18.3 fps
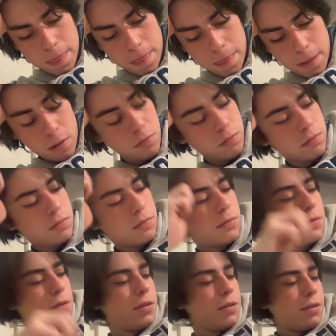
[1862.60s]
Oh,
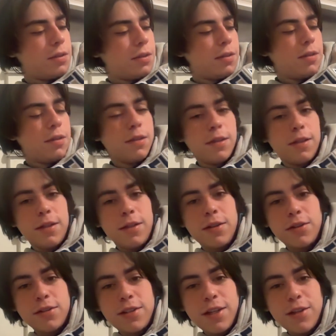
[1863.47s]

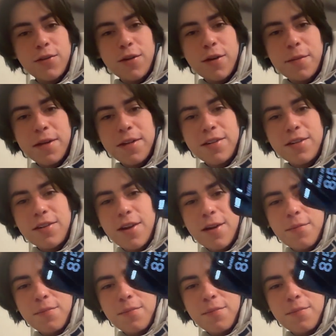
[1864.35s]
looks like 30 minutes is up.